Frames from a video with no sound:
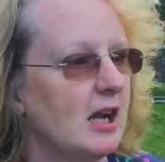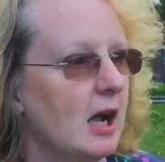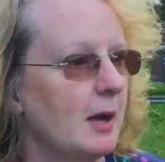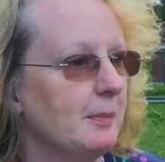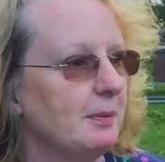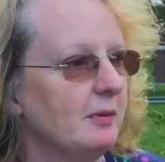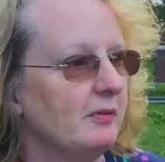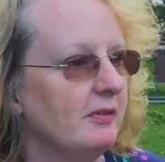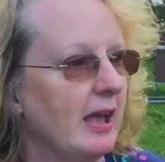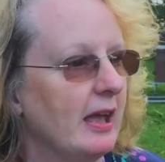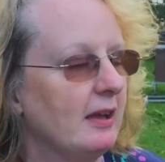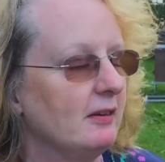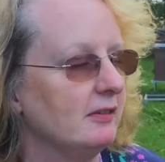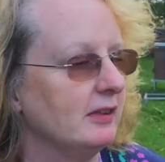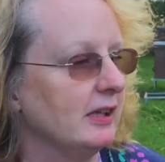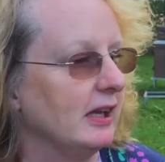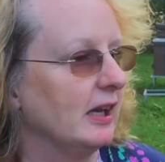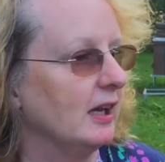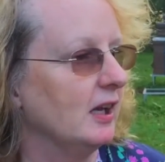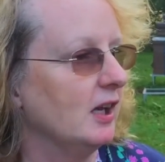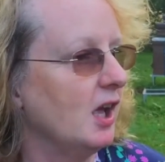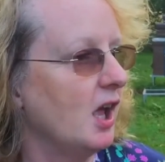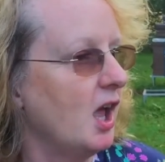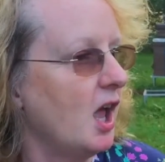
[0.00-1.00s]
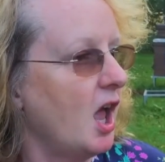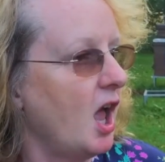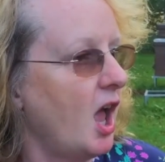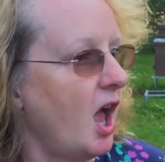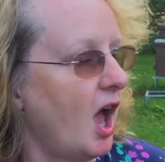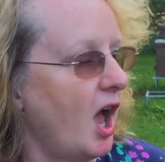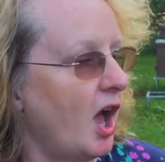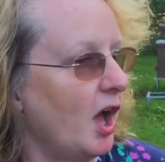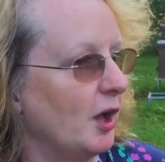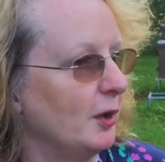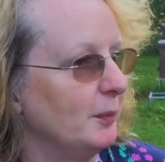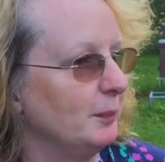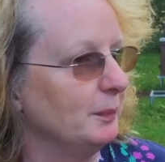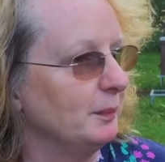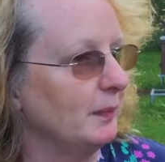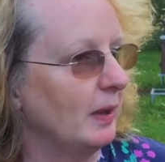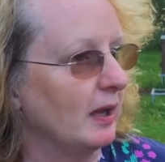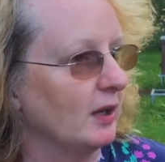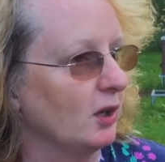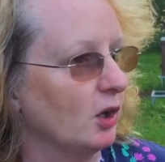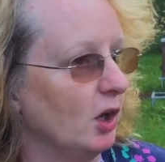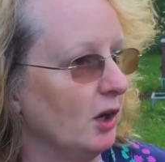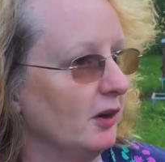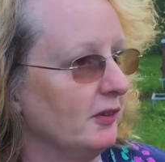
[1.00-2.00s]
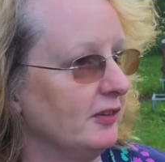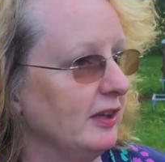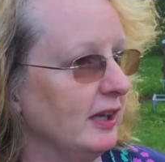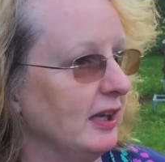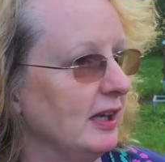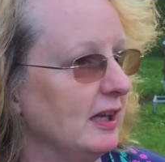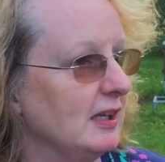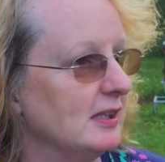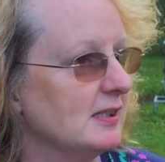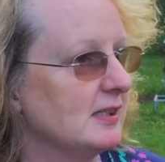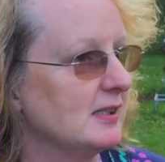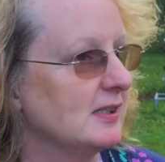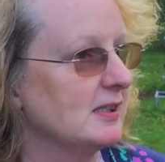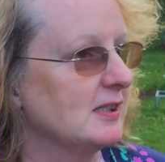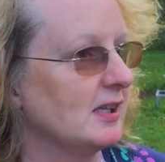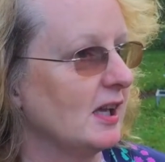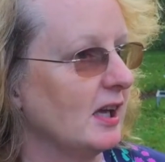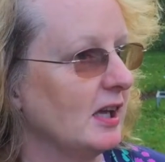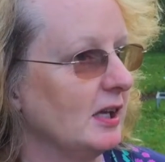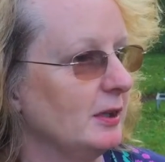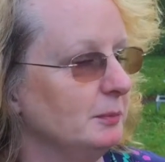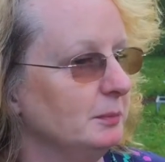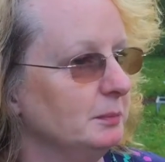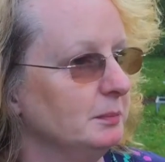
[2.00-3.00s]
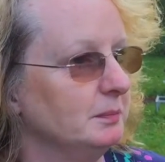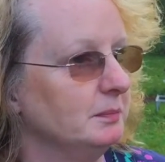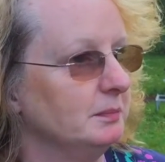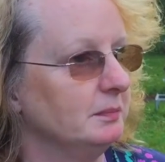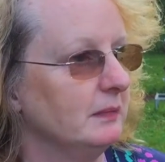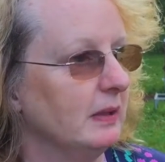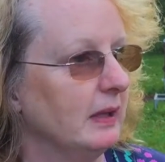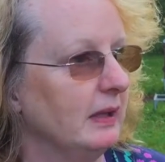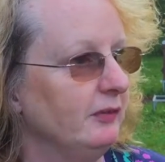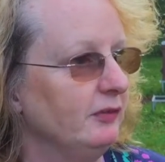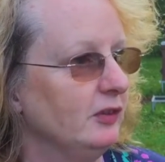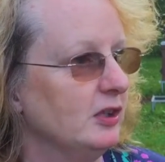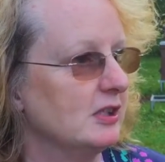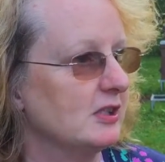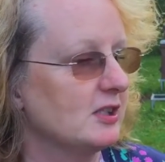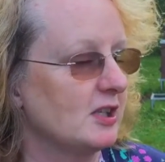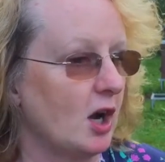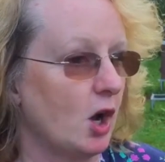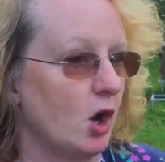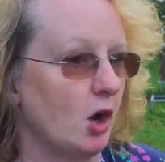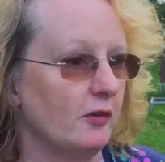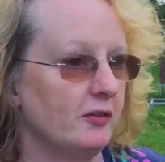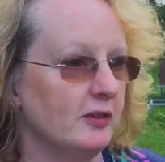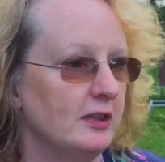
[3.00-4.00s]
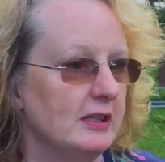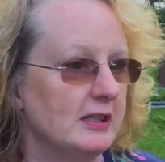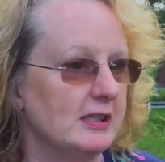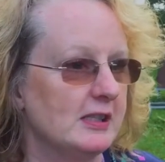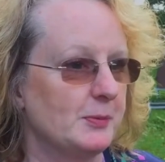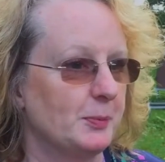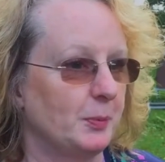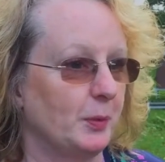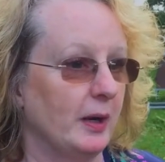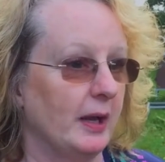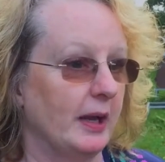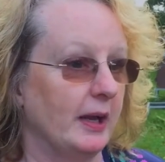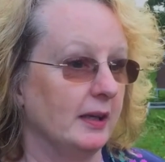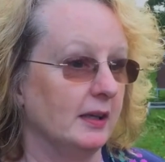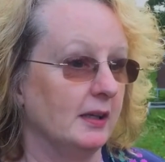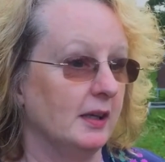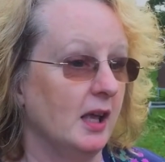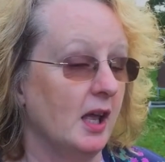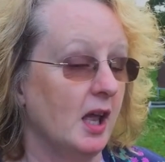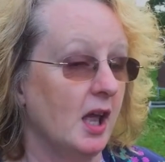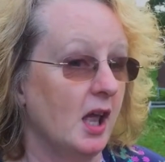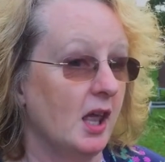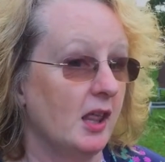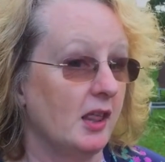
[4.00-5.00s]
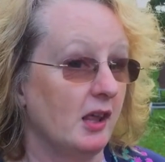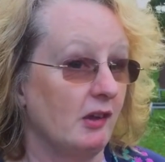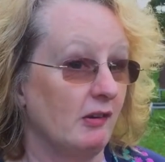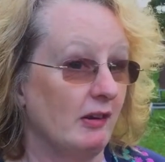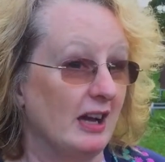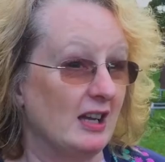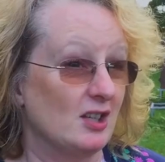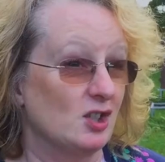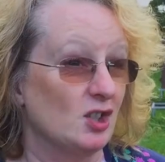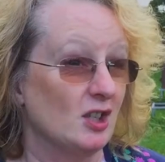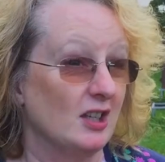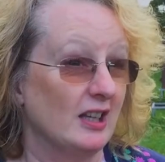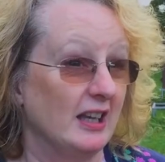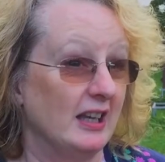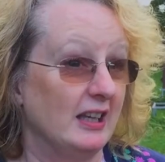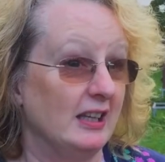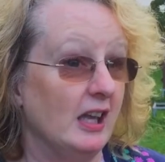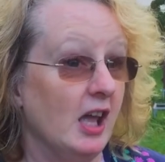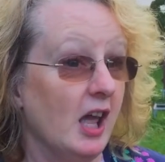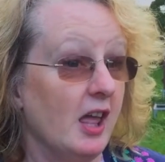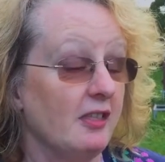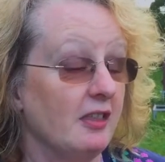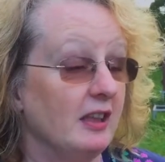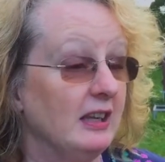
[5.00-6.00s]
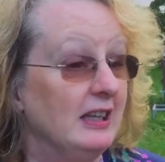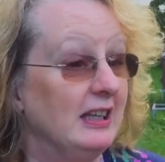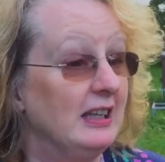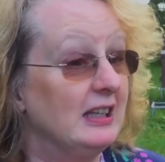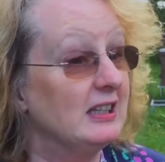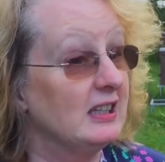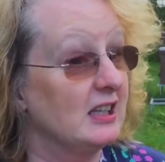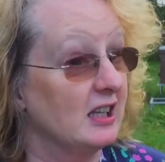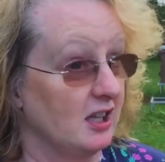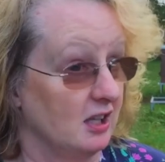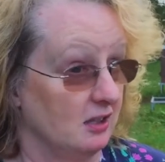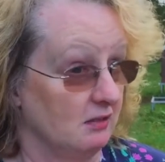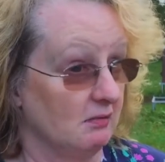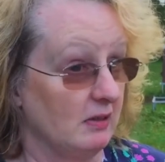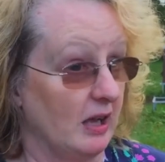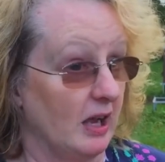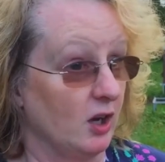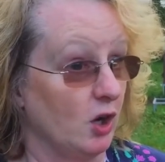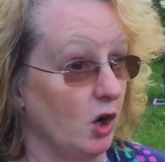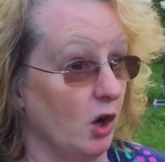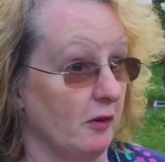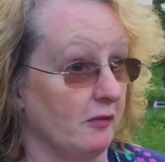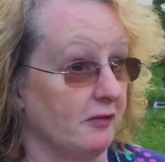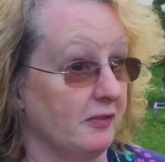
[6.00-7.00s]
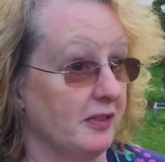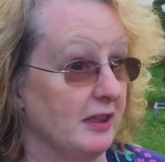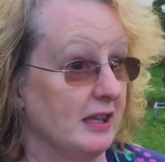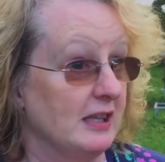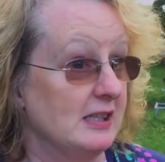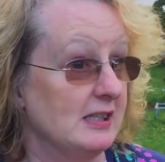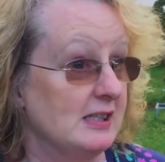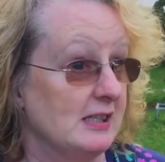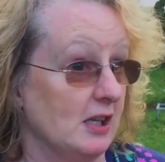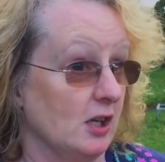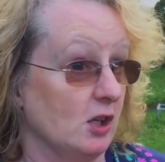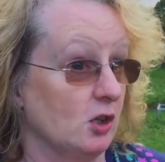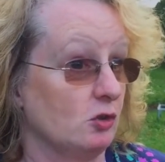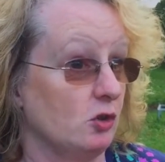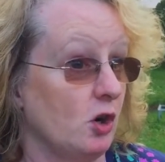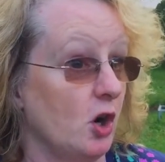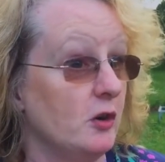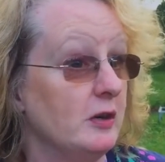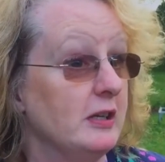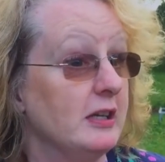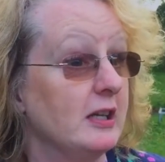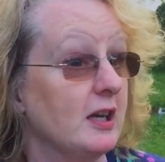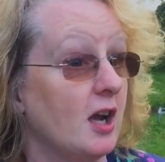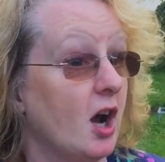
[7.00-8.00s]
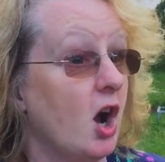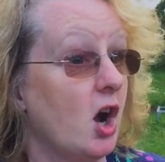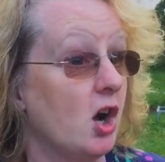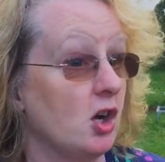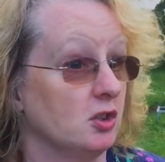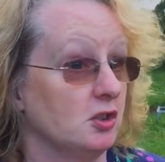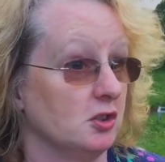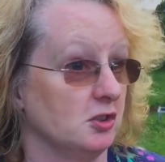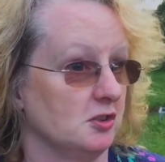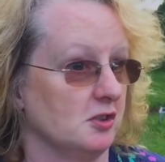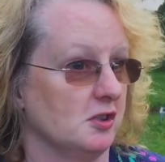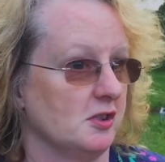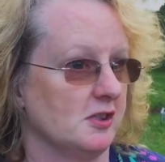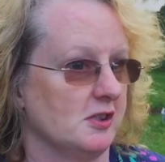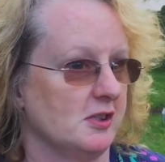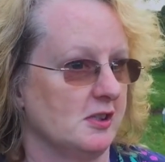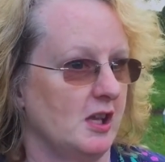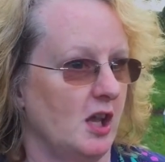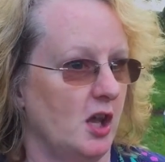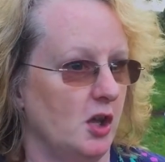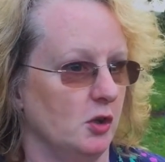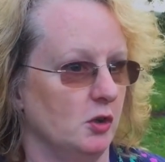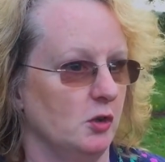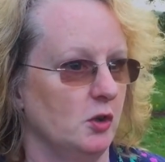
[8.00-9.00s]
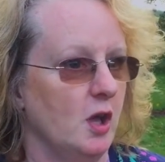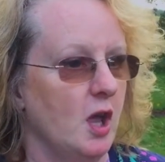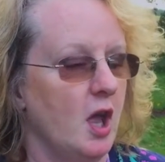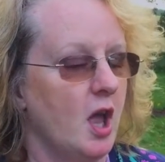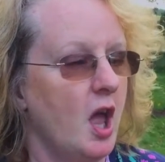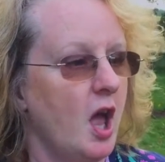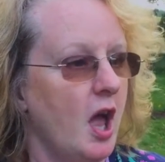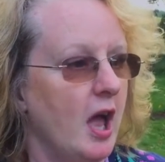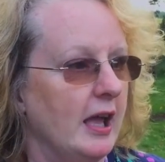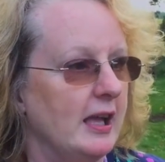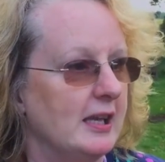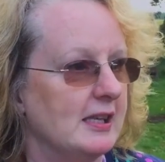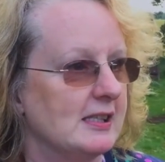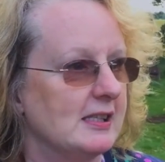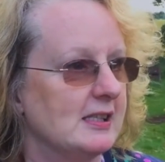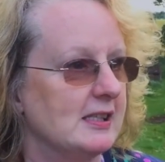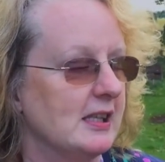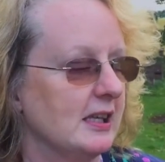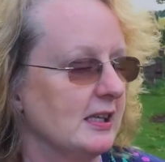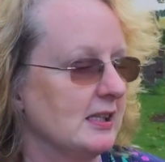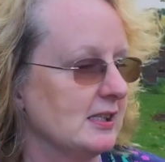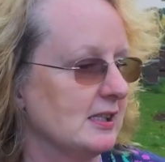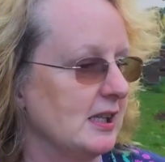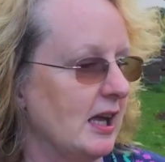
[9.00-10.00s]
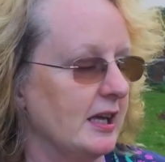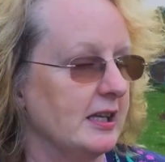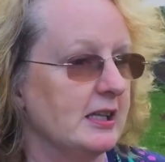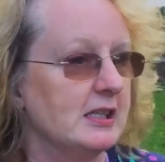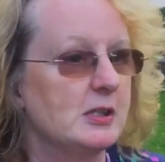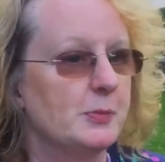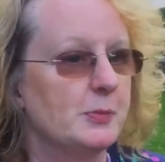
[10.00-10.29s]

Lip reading: type of area, a lot of it is, if you start off in the spring, they need a lot of things that are grown in gardens. So it's things like your